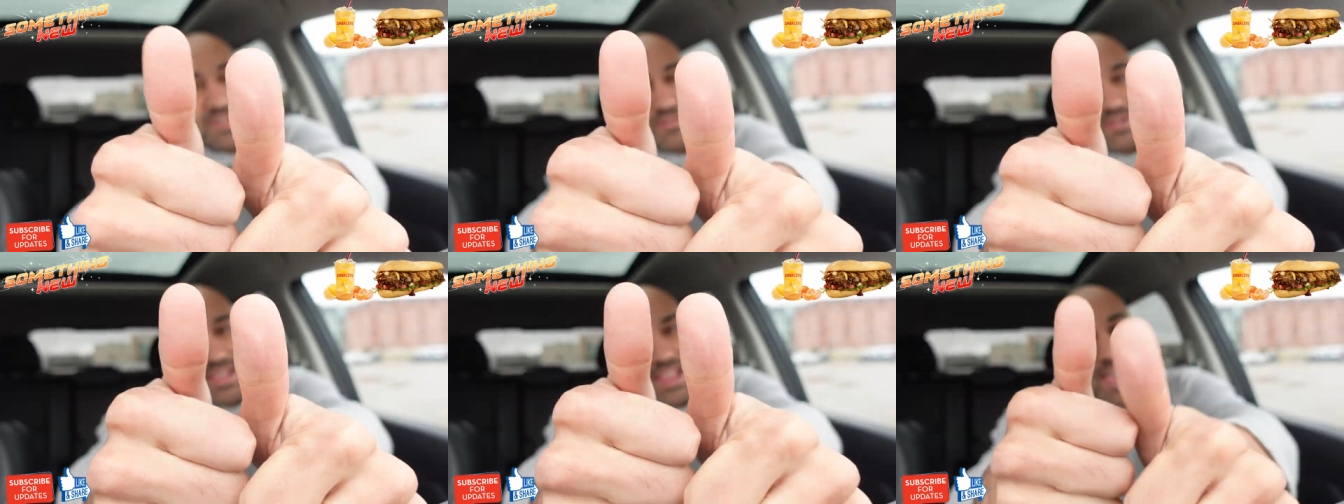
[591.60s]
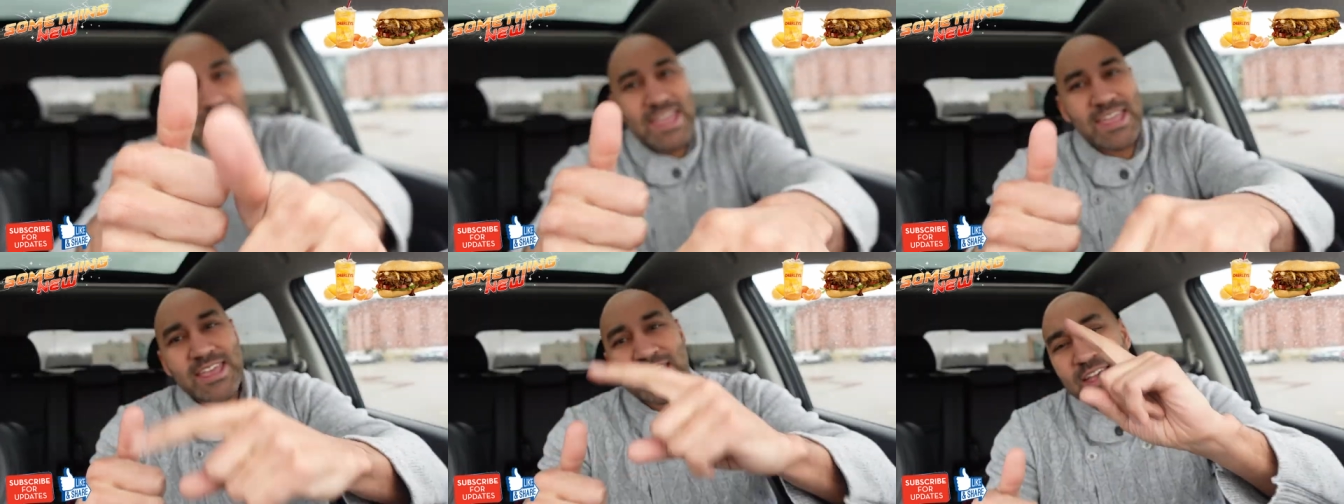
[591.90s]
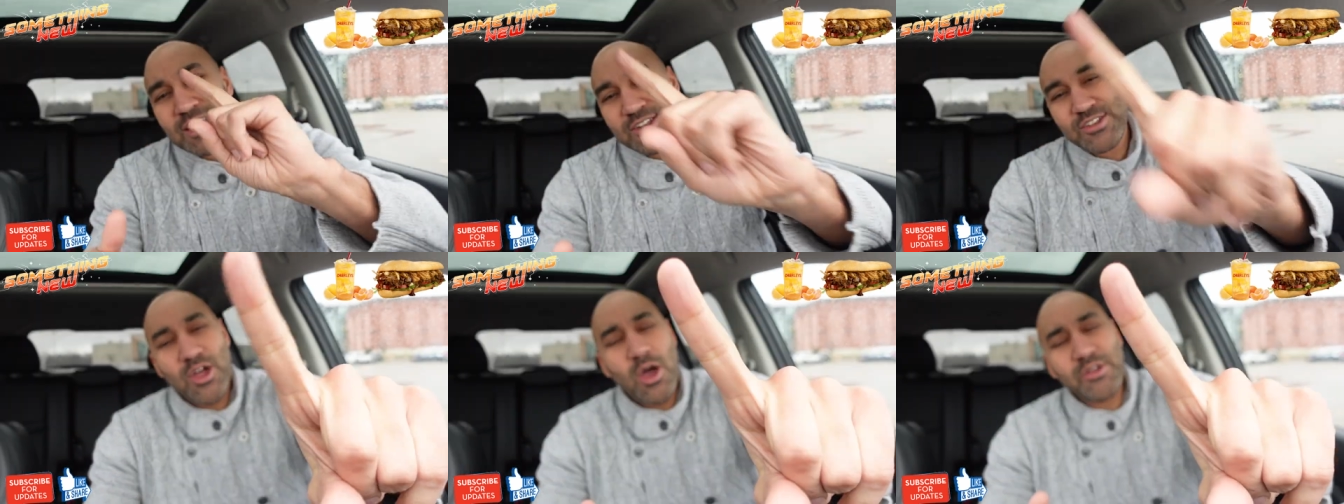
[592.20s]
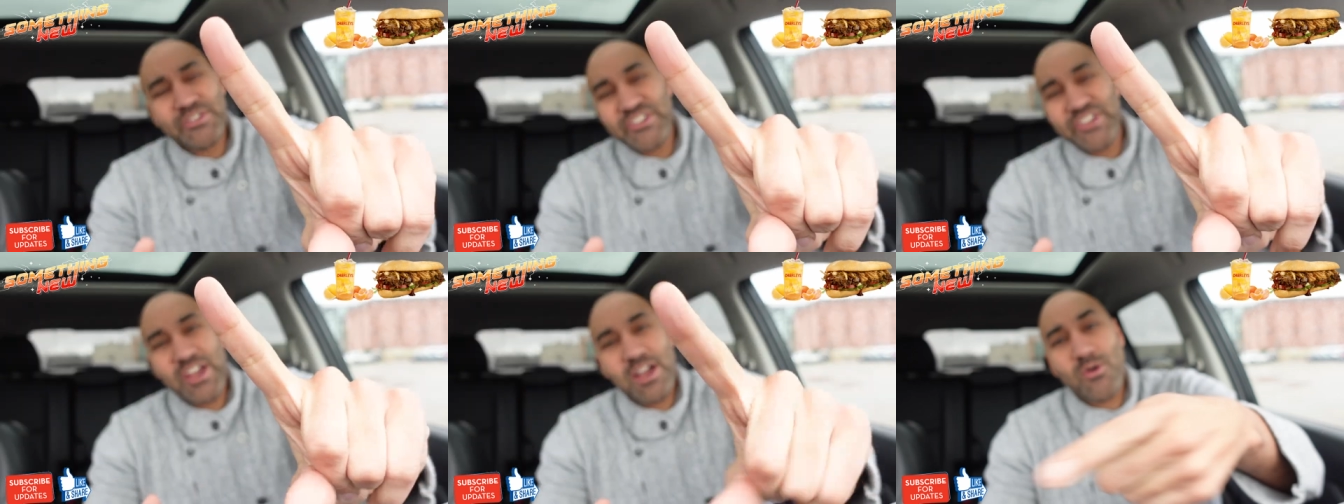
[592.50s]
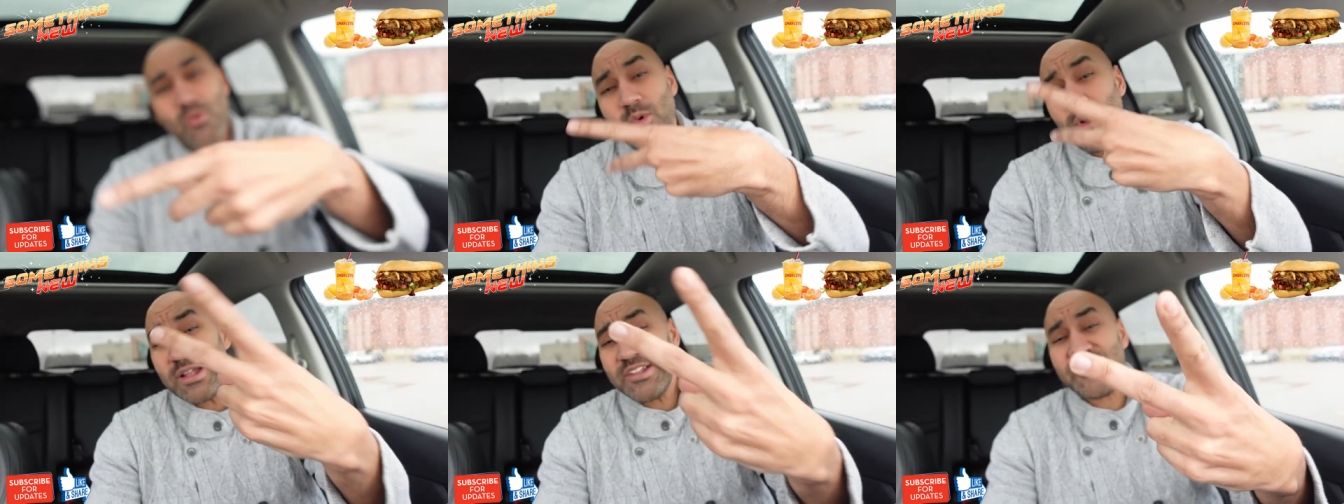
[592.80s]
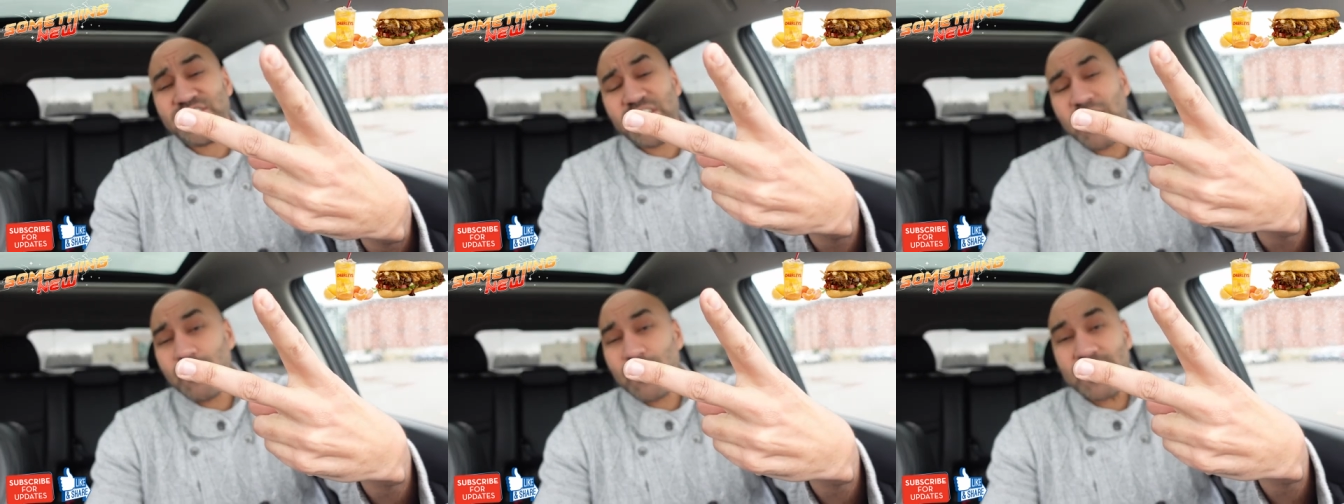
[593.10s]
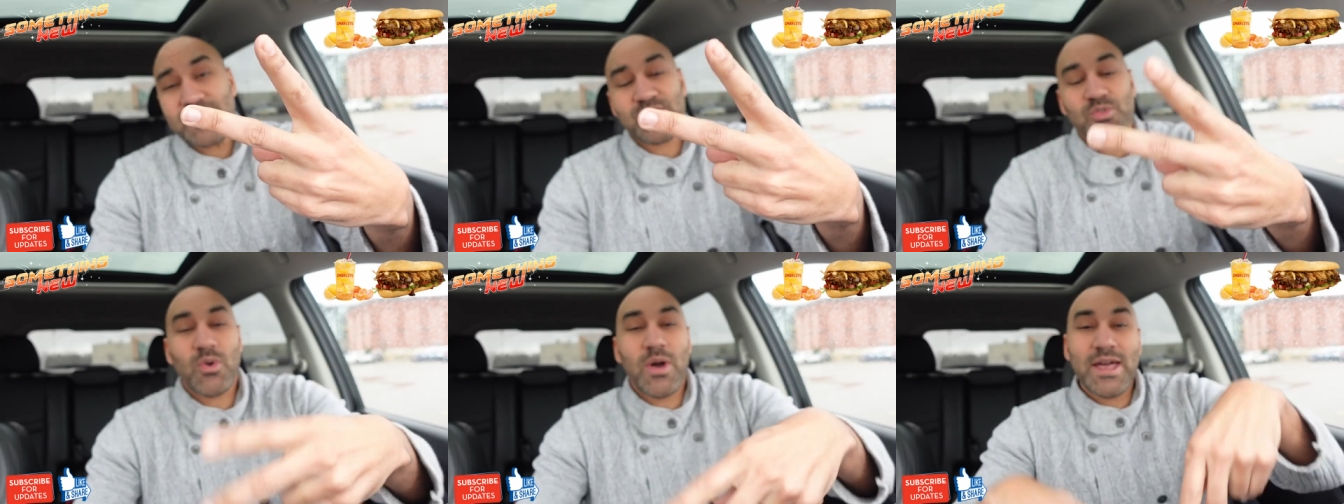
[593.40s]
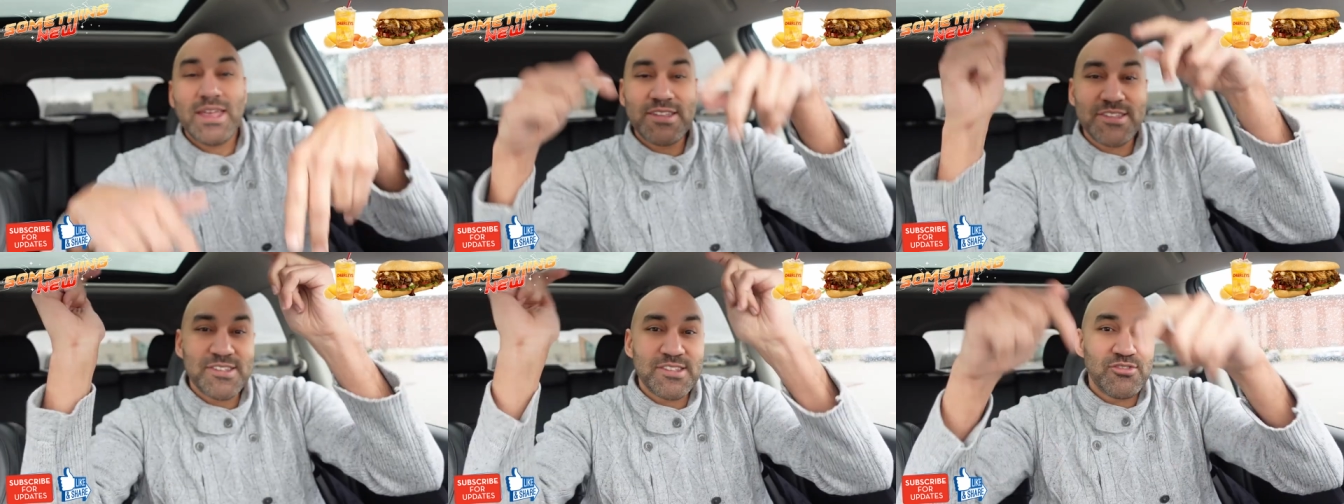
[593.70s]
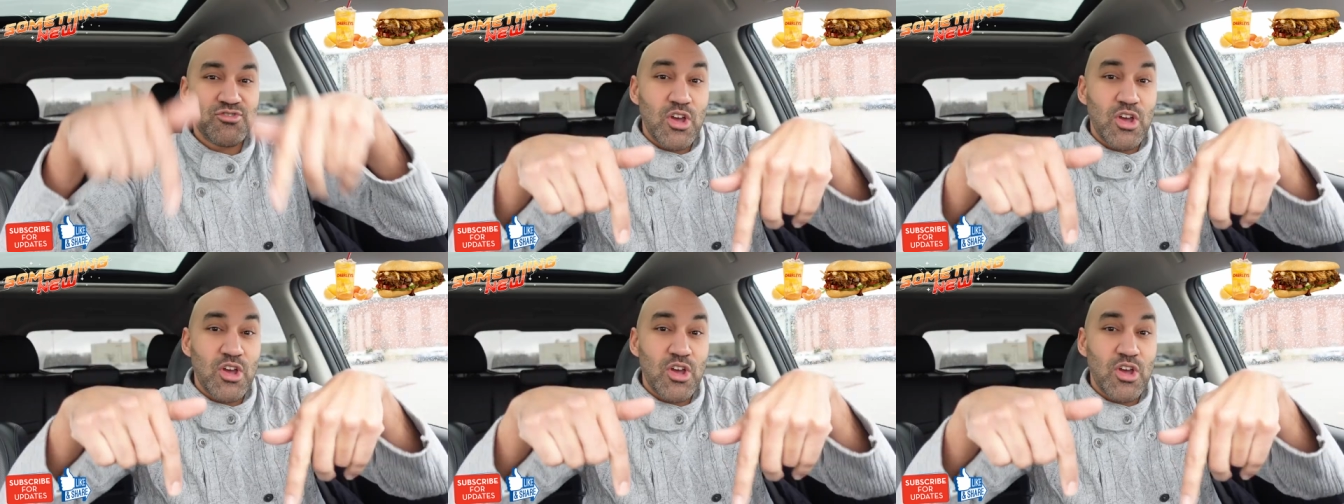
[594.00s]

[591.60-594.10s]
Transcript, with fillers: leave a like. Don't share it once, share it twice,